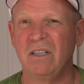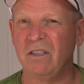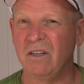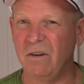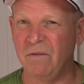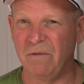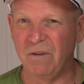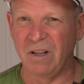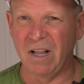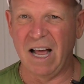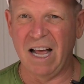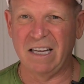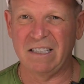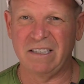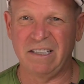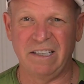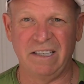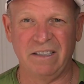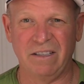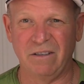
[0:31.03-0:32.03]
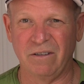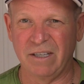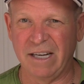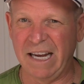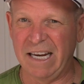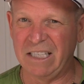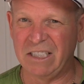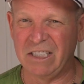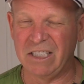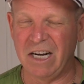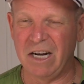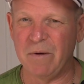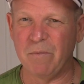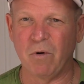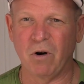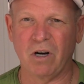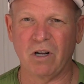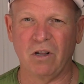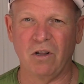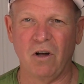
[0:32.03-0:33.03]
Good velocity and location
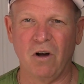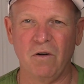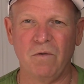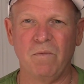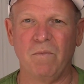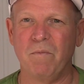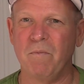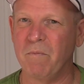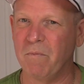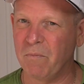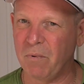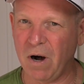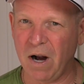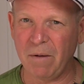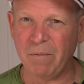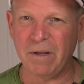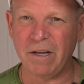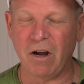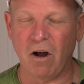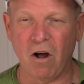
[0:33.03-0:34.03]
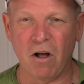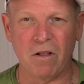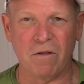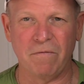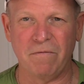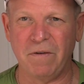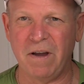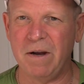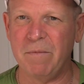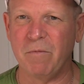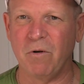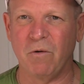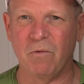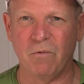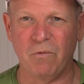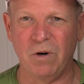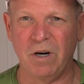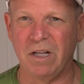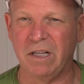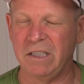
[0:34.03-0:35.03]
anymore. Colon, probably a Hall of Famer,
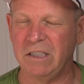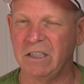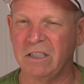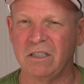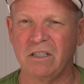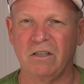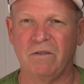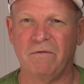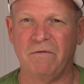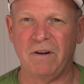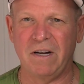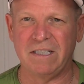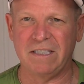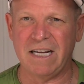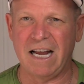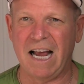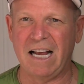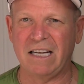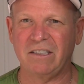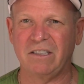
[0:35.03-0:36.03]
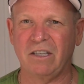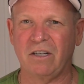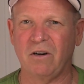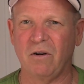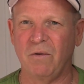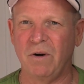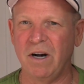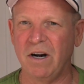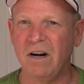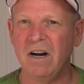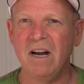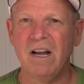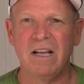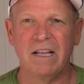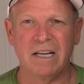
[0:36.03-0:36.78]
really just a fantastic career.